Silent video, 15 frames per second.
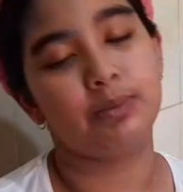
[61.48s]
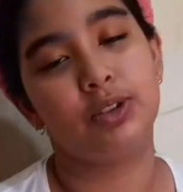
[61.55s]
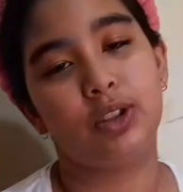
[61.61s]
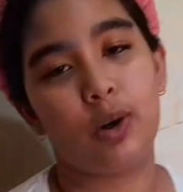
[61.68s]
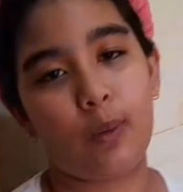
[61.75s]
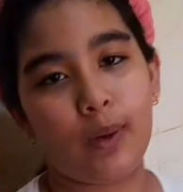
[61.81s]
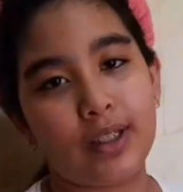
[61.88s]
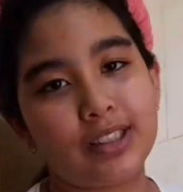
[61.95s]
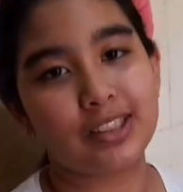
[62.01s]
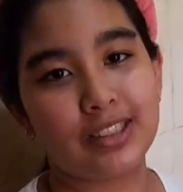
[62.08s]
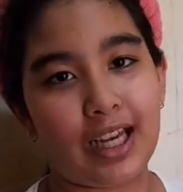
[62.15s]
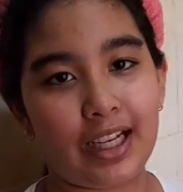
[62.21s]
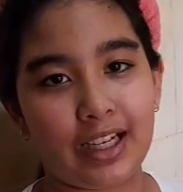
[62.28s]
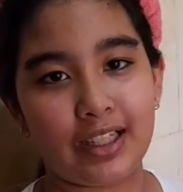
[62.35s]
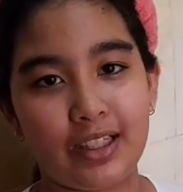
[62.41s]
so
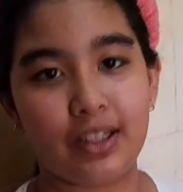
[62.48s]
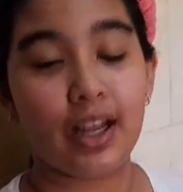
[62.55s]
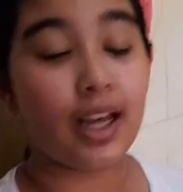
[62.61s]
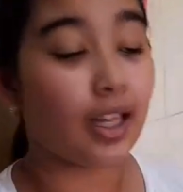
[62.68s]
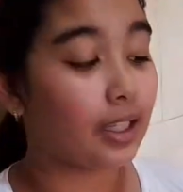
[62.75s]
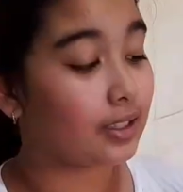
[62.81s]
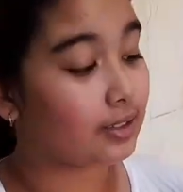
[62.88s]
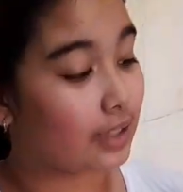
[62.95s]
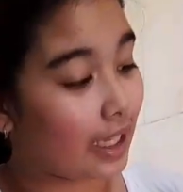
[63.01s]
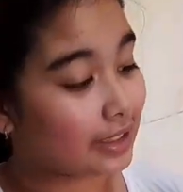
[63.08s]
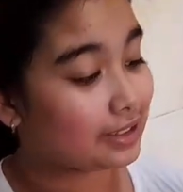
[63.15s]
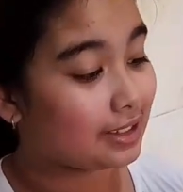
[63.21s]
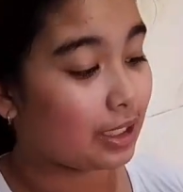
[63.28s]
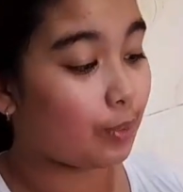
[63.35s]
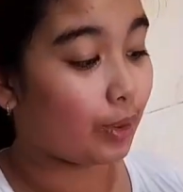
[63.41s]
excited.
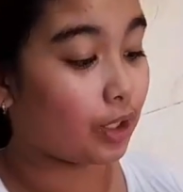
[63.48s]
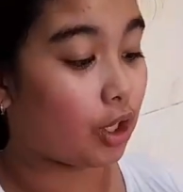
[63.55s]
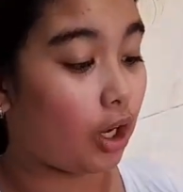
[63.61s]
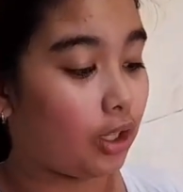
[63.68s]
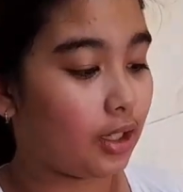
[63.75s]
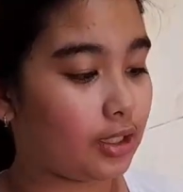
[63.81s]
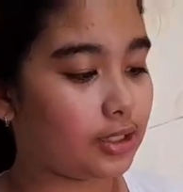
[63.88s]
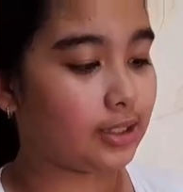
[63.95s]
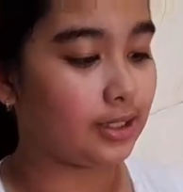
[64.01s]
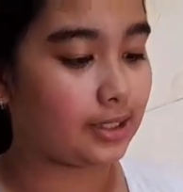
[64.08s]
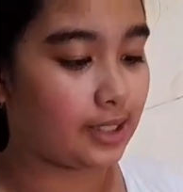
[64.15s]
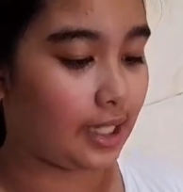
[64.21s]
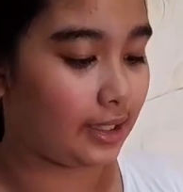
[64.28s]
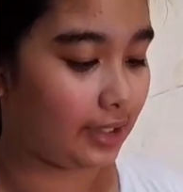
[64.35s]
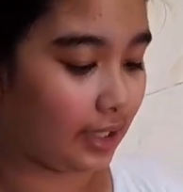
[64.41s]
Let's see what color's
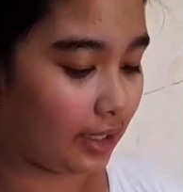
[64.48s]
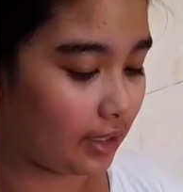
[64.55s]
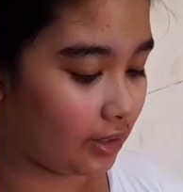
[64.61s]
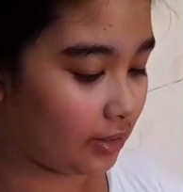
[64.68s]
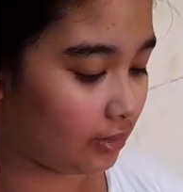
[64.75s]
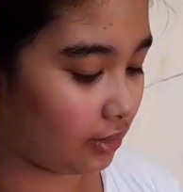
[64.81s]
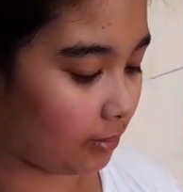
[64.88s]
inside there. The